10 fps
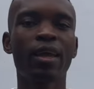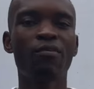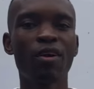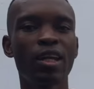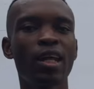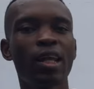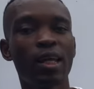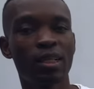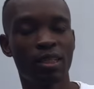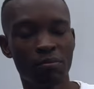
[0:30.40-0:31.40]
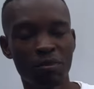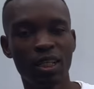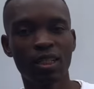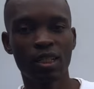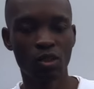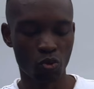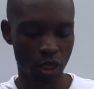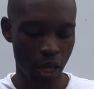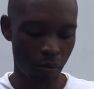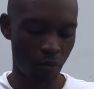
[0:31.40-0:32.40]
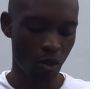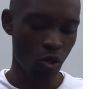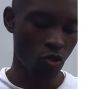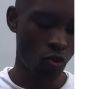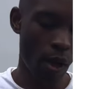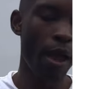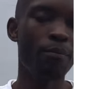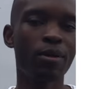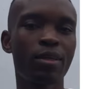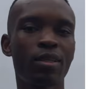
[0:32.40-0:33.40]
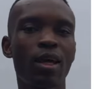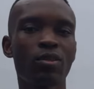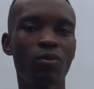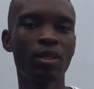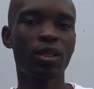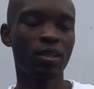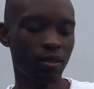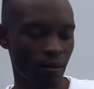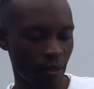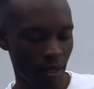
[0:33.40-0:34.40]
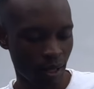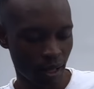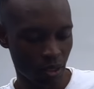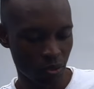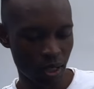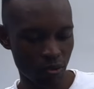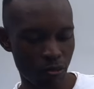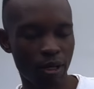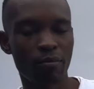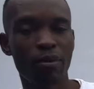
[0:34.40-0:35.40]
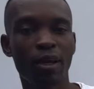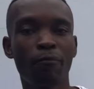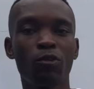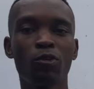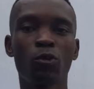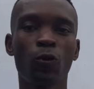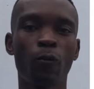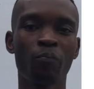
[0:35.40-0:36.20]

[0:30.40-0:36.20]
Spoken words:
a final examination to them. So I picked that question so that we can be able to